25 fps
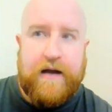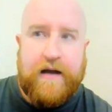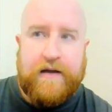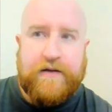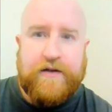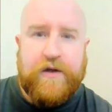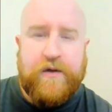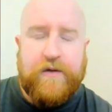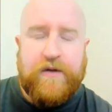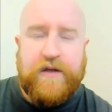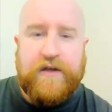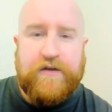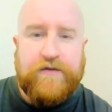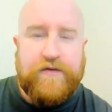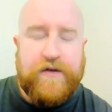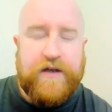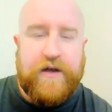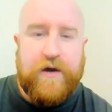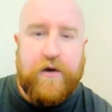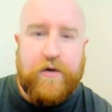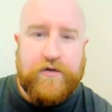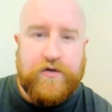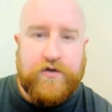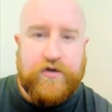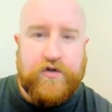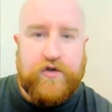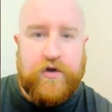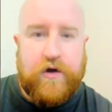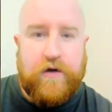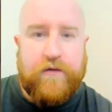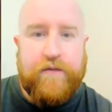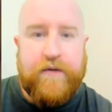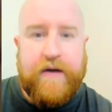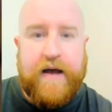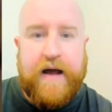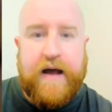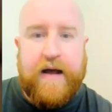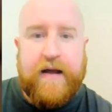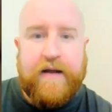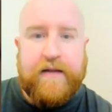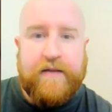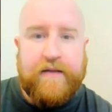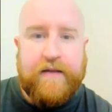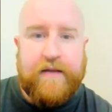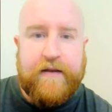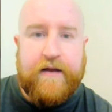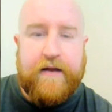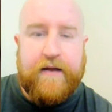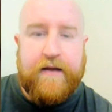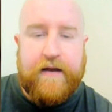do these videos and stuff,
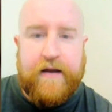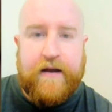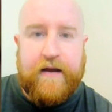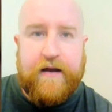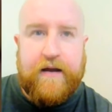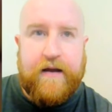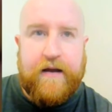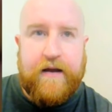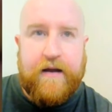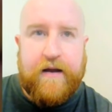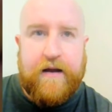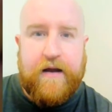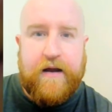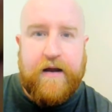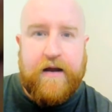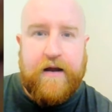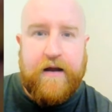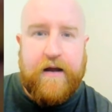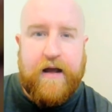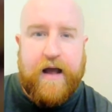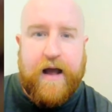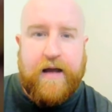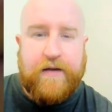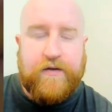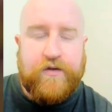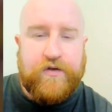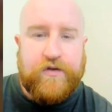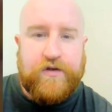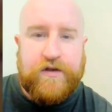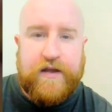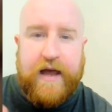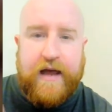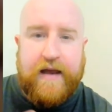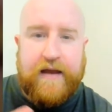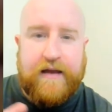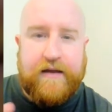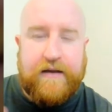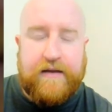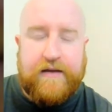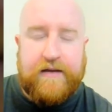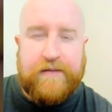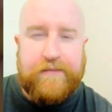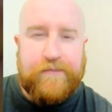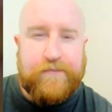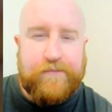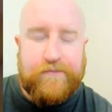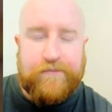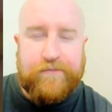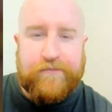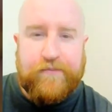and I just, like,
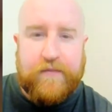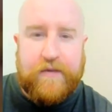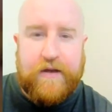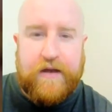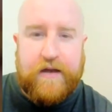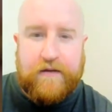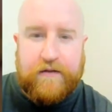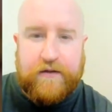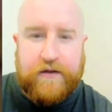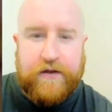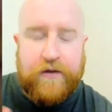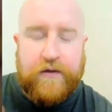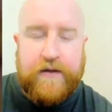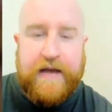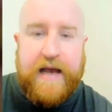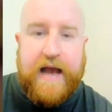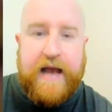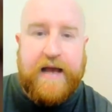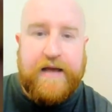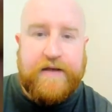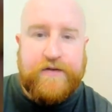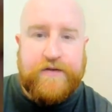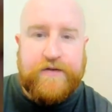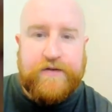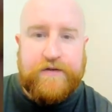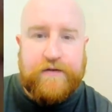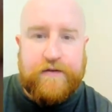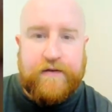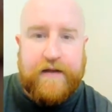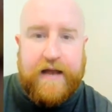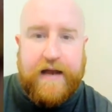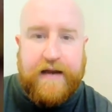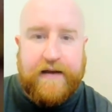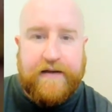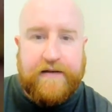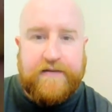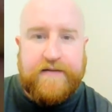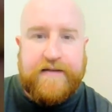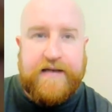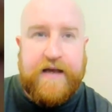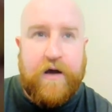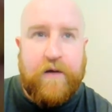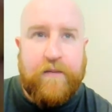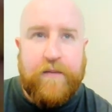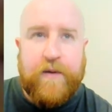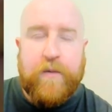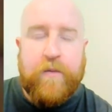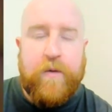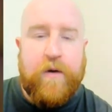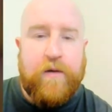you guys, like,
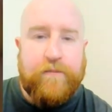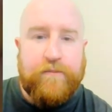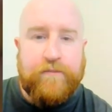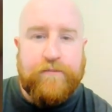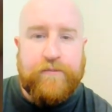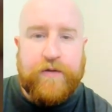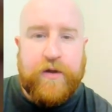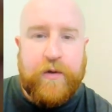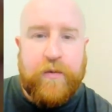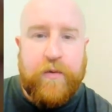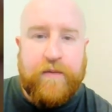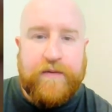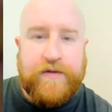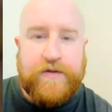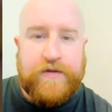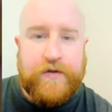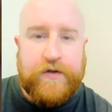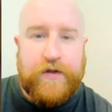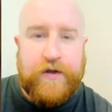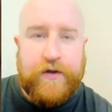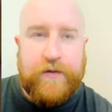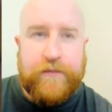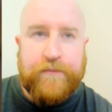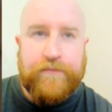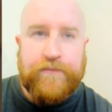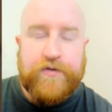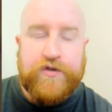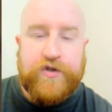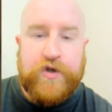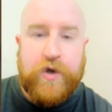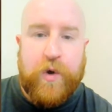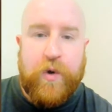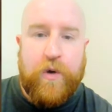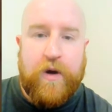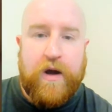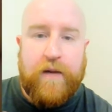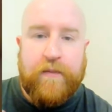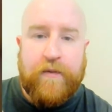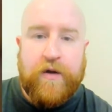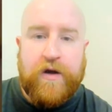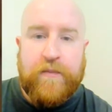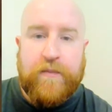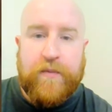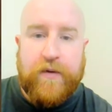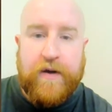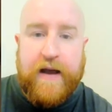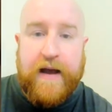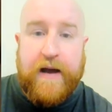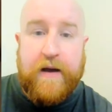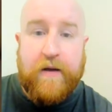tell me what you want me to do. So I'm gonna
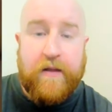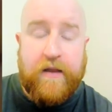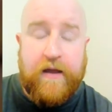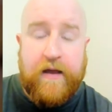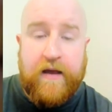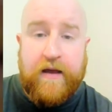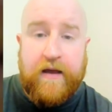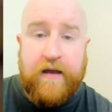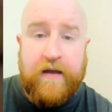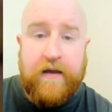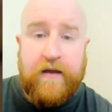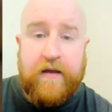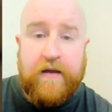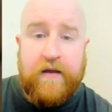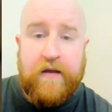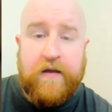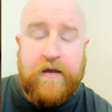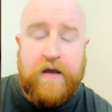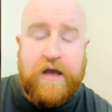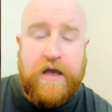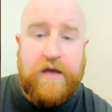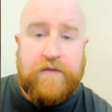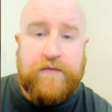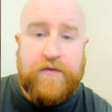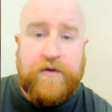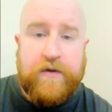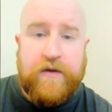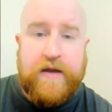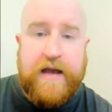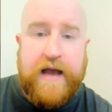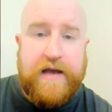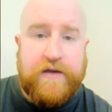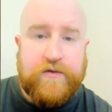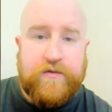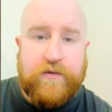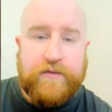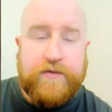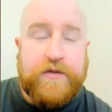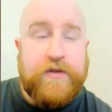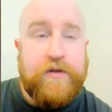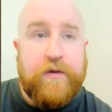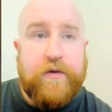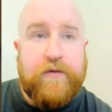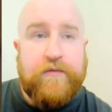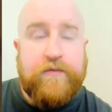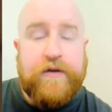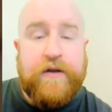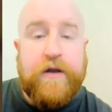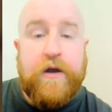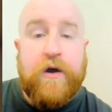put it out there, if you guys want me to
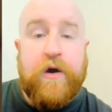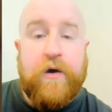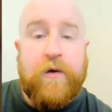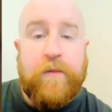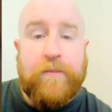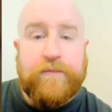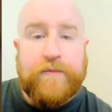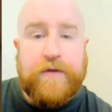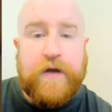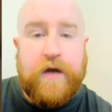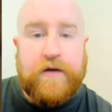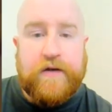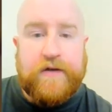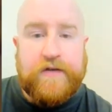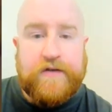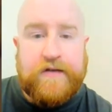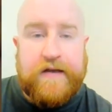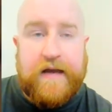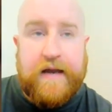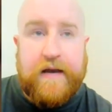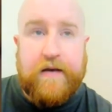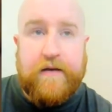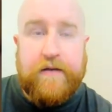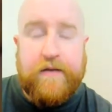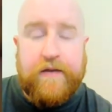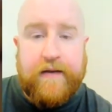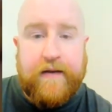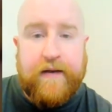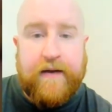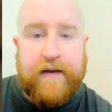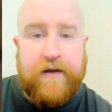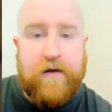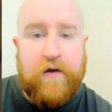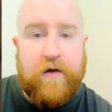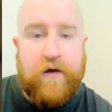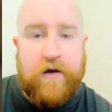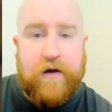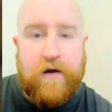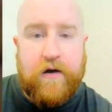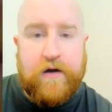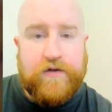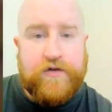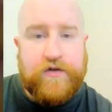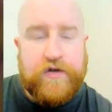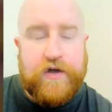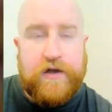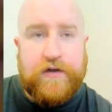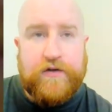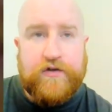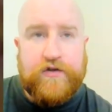do a video on a said thing or a
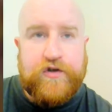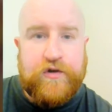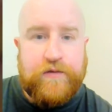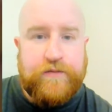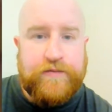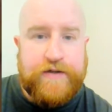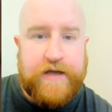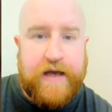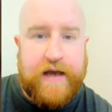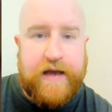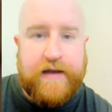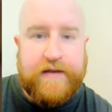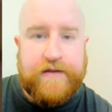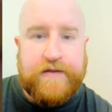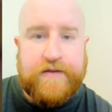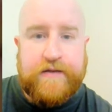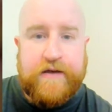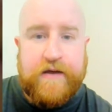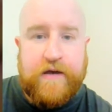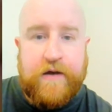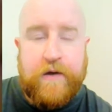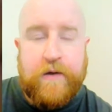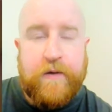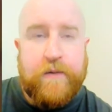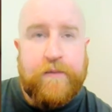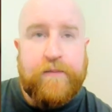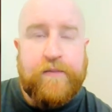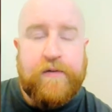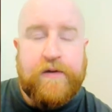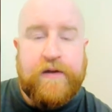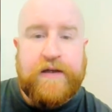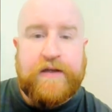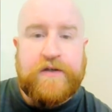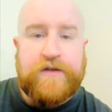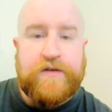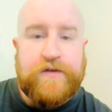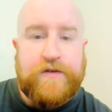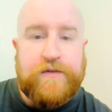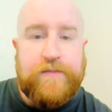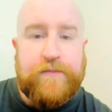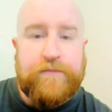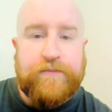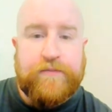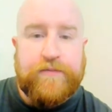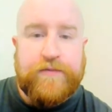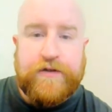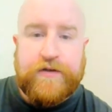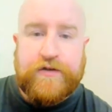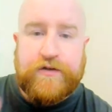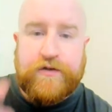certain subject, please
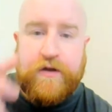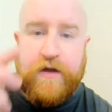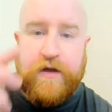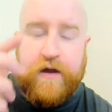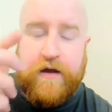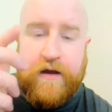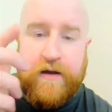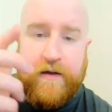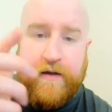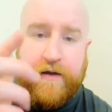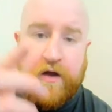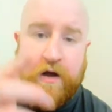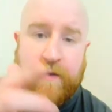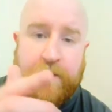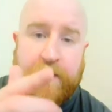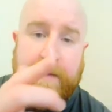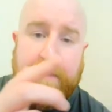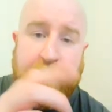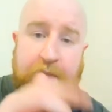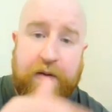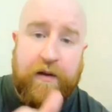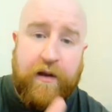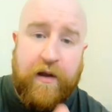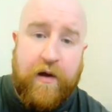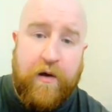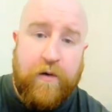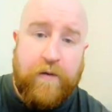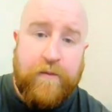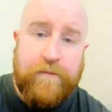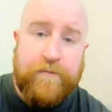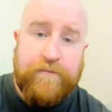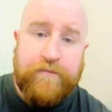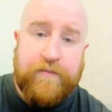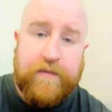comment below.